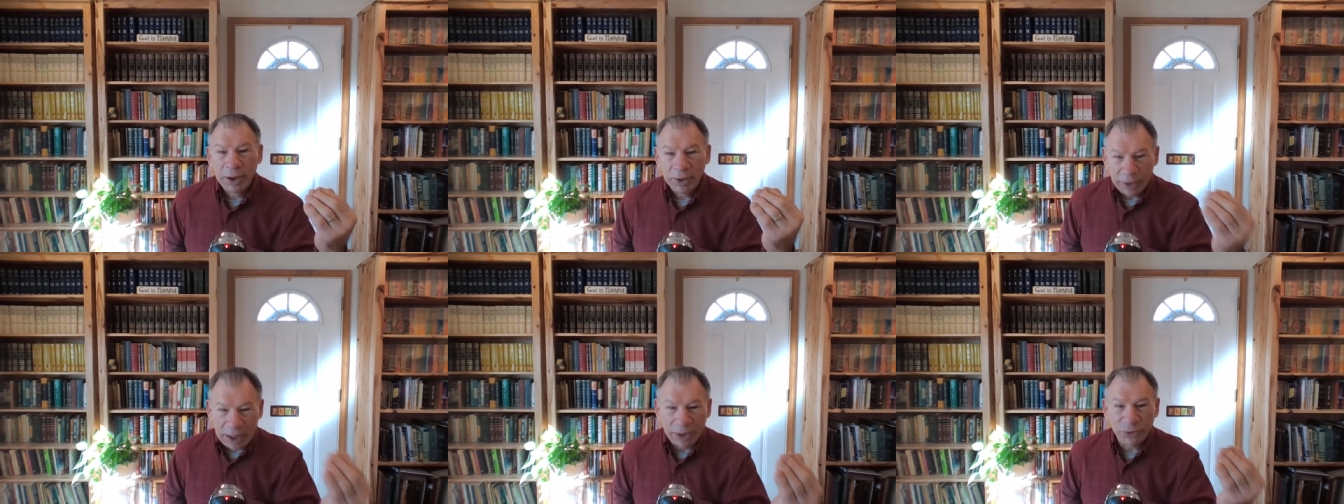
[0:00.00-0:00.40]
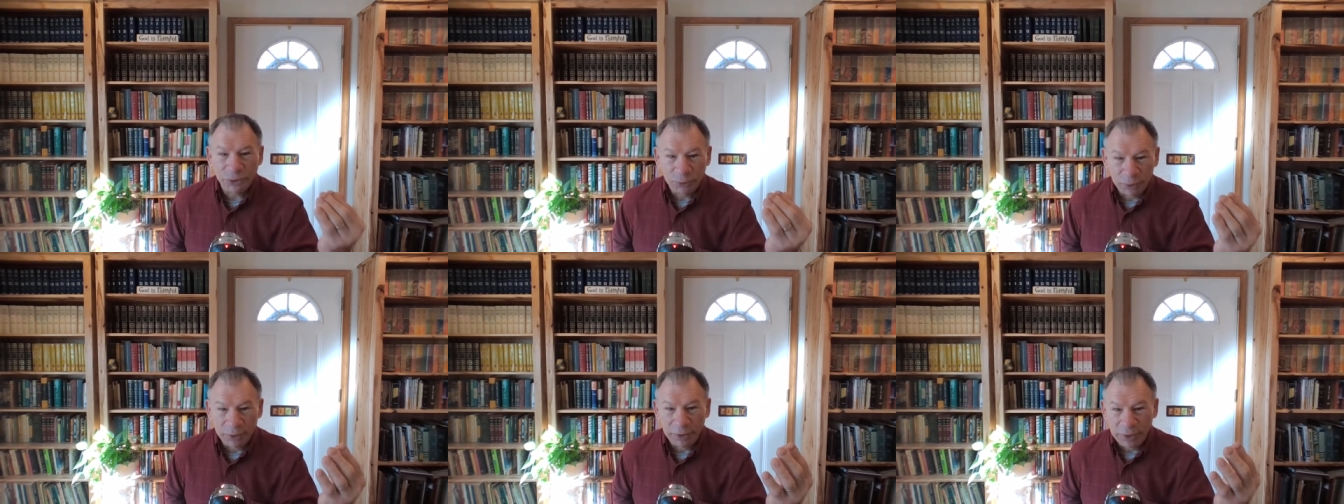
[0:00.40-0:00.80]

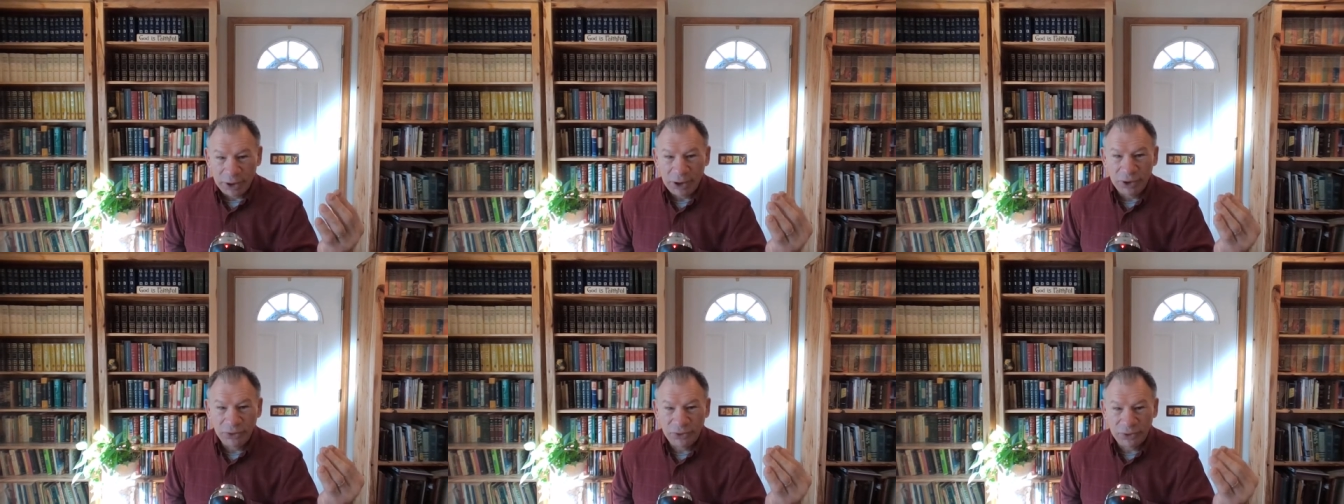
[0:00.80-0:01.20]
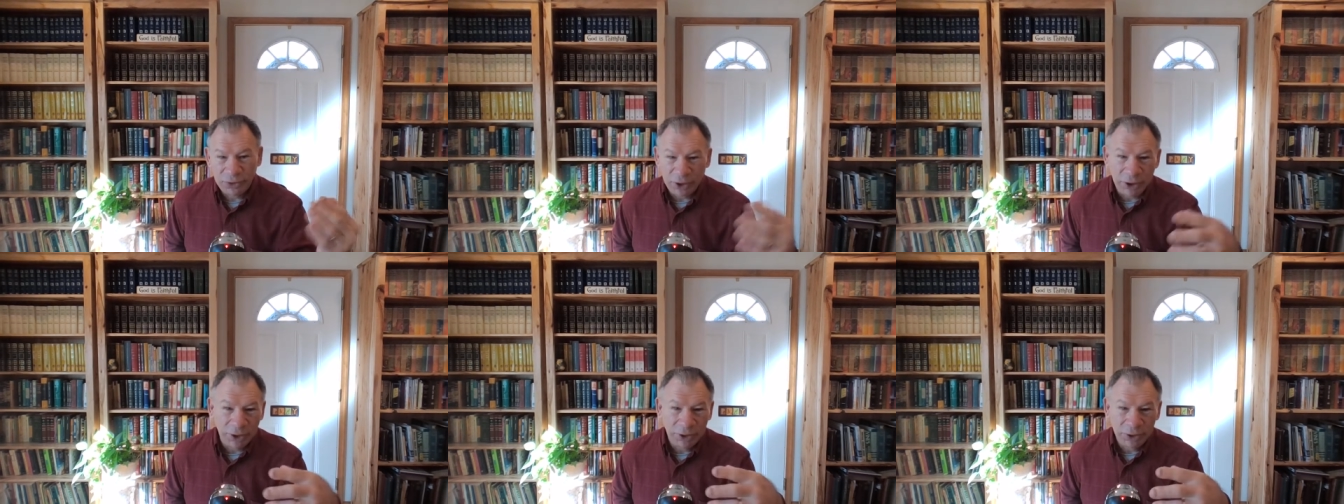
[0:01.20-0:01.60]
that's what leads
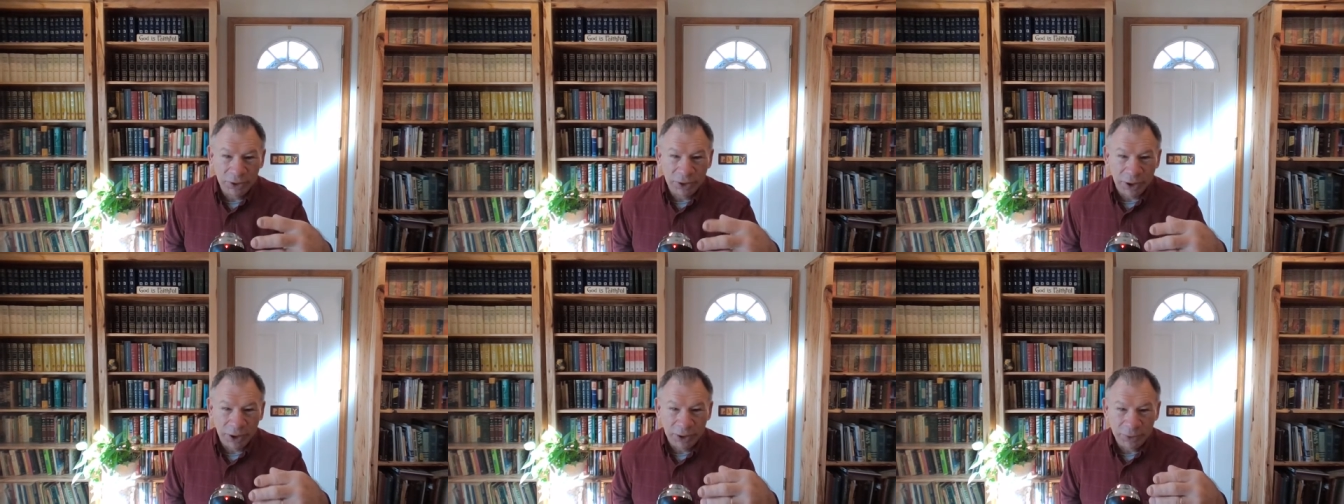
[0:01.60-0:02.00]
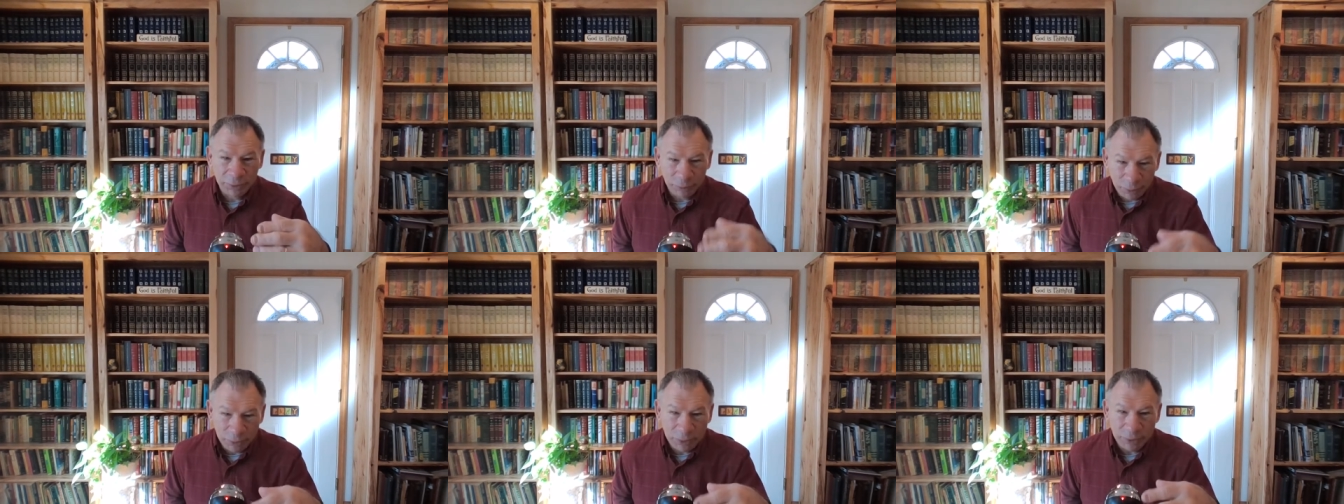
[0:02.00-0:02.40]
to unkind
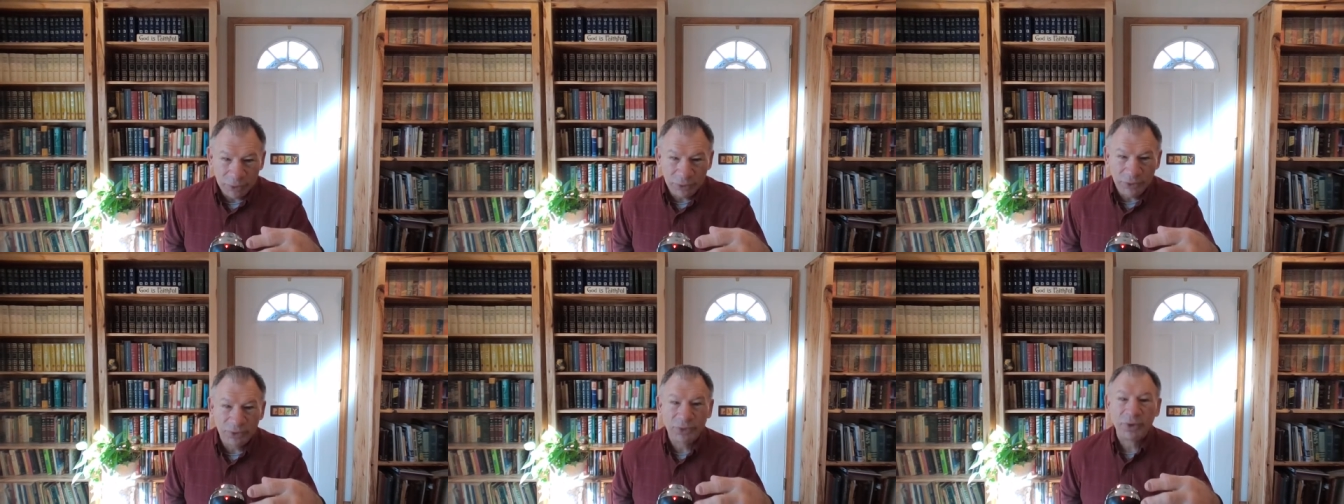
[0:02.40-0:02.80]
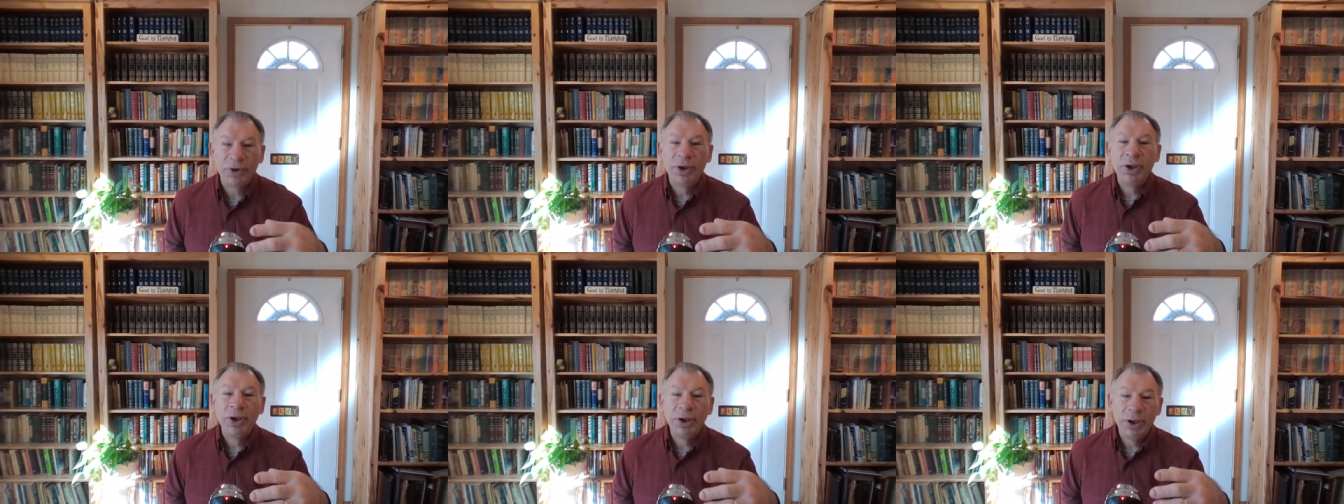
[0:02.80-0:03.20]
words
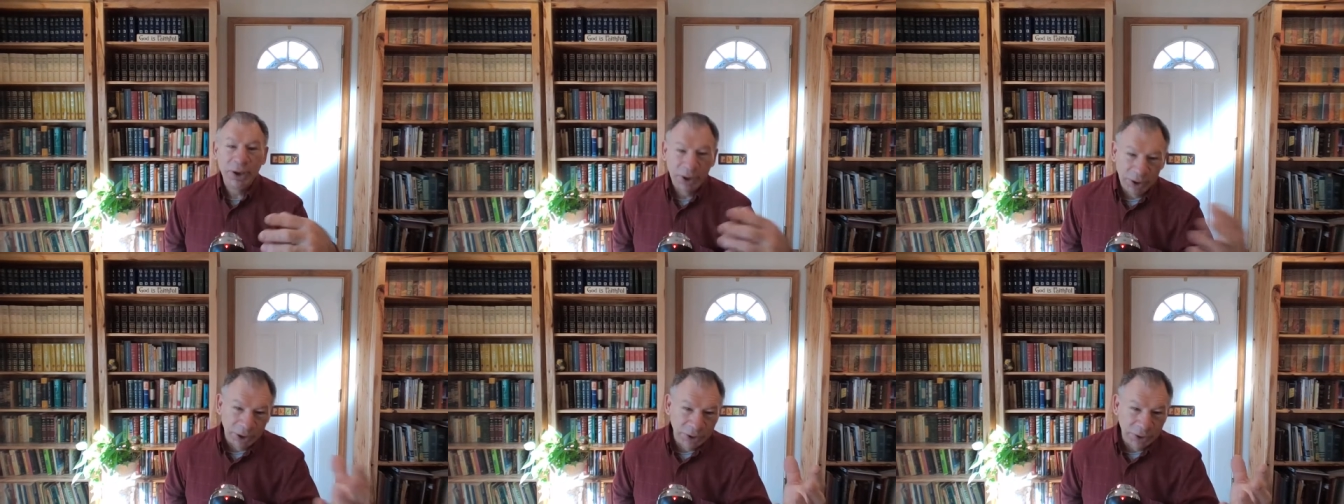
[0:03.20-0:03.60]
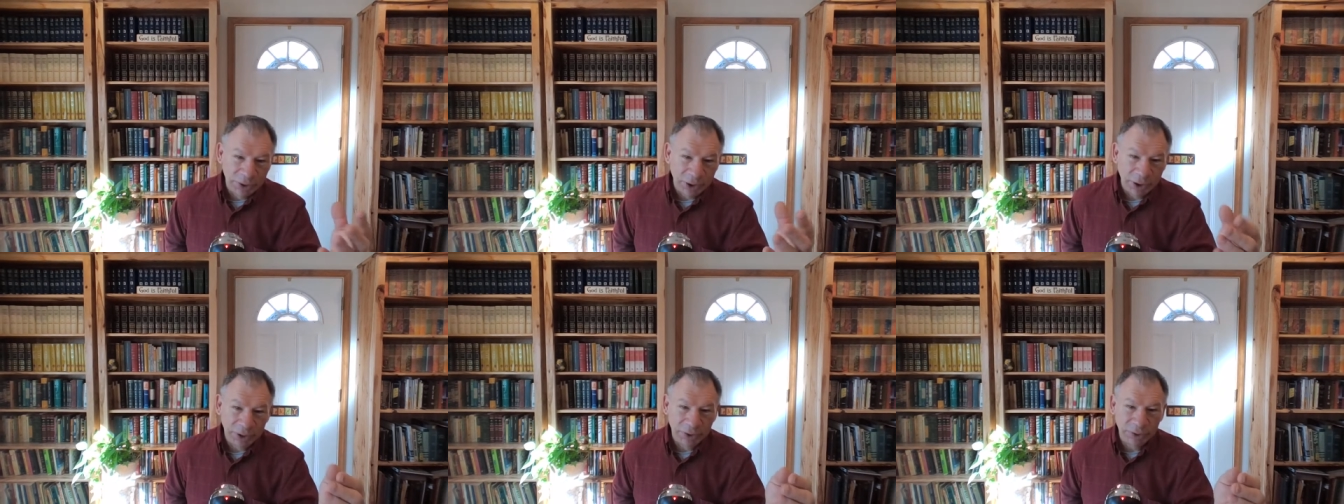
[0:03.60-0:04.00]
and
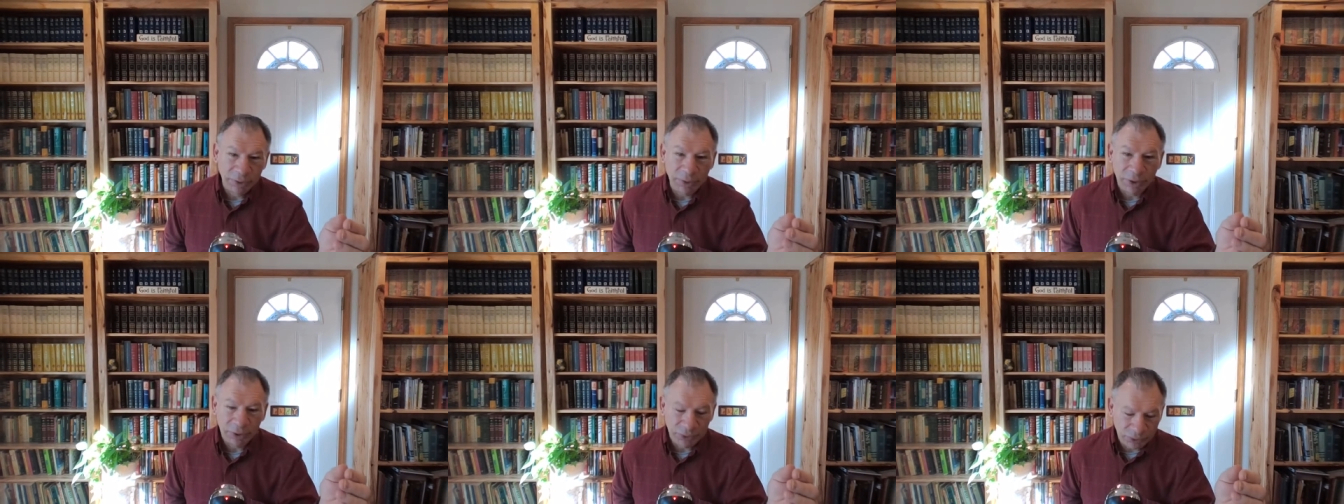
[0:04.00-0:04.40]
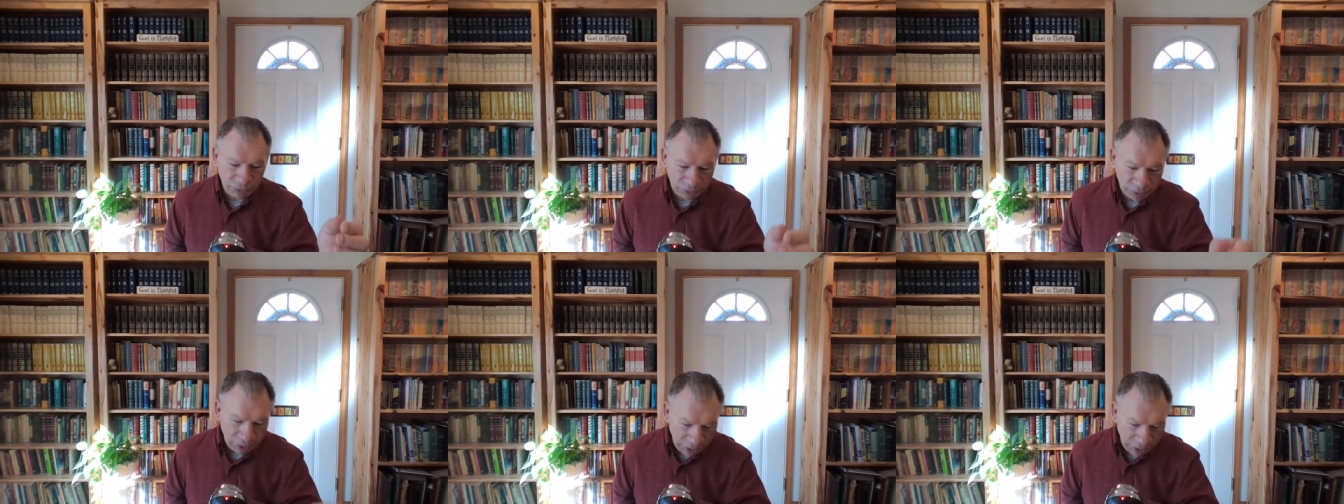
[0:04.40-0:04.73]
unkind thoughts.